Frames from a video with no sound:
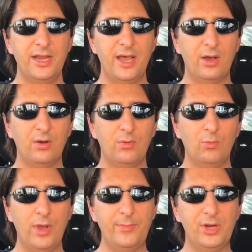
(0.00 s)
Now,
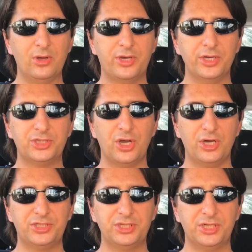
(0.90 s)
when we look at
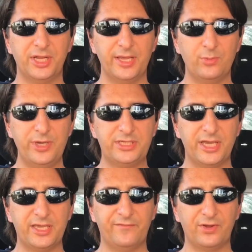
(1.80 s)
charging today, we
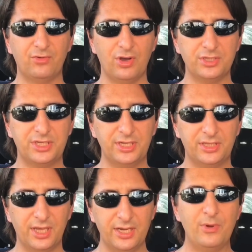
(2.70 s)
take it for
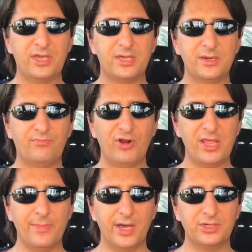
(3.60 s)
granted that we can
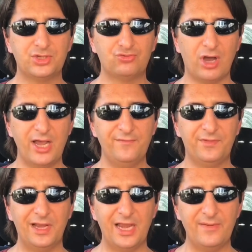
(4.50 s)
pretty much
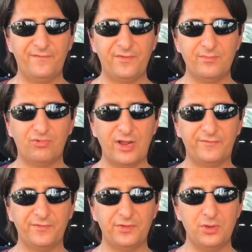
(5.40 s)
drive the length and
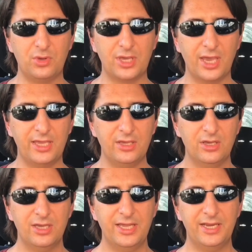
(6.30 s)
breadth of the U K
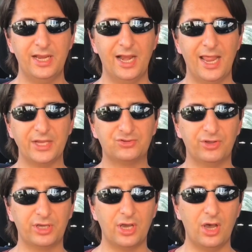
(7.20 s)
in an
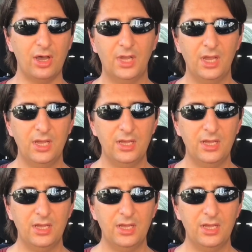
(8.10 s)
electric car.